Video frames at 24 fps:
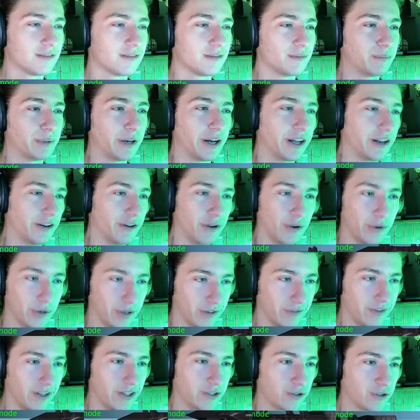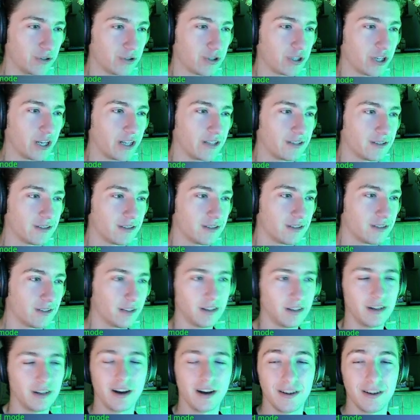but no conventional jets
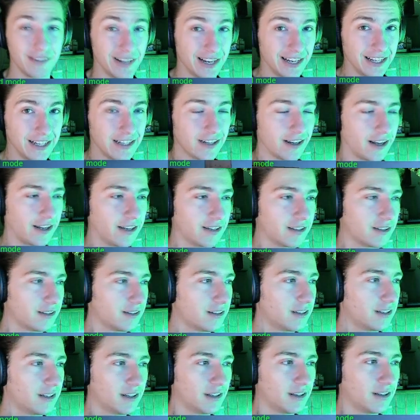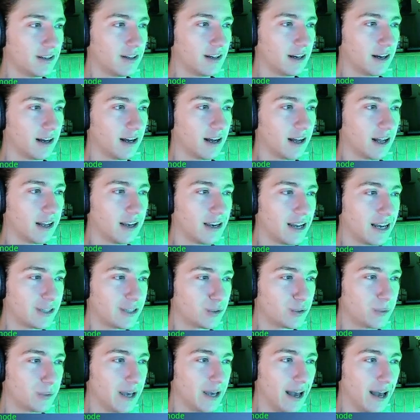of any kind.
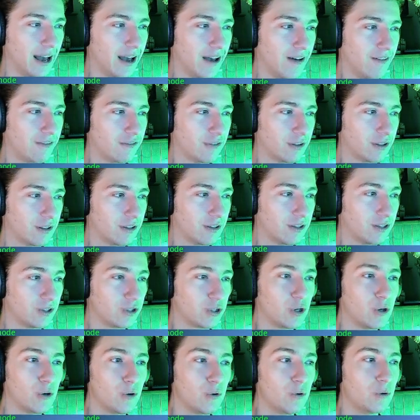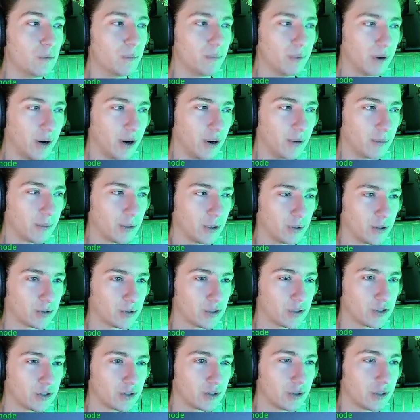Next we have the 2
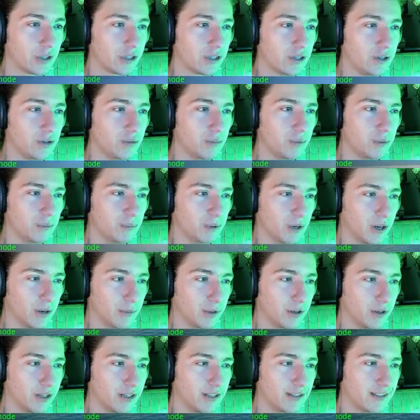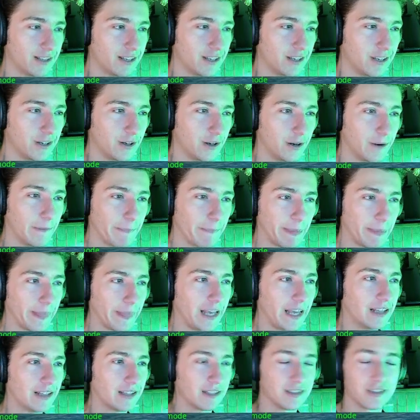bombers. So the human bomber is here.
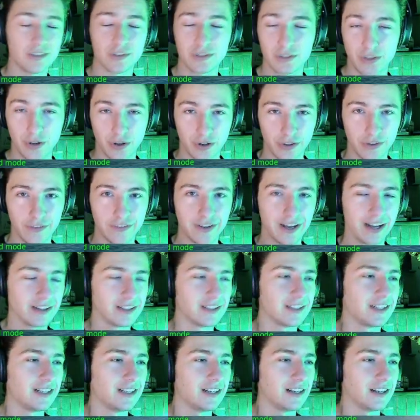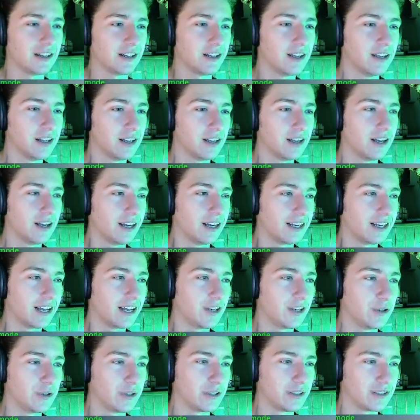This is called the Valentina.
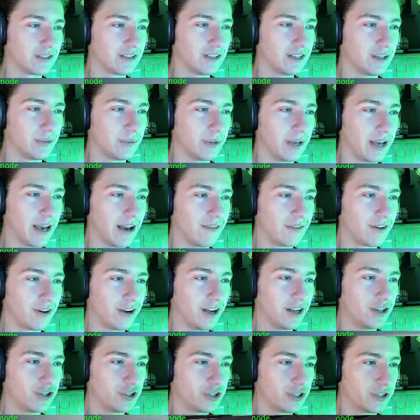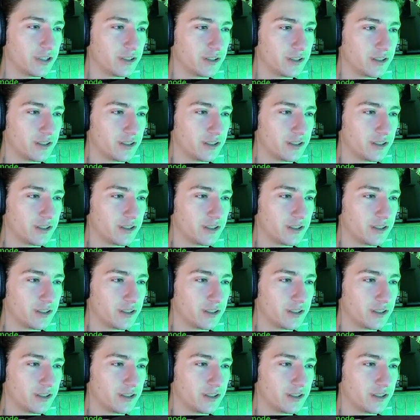Again, you can see we have our engines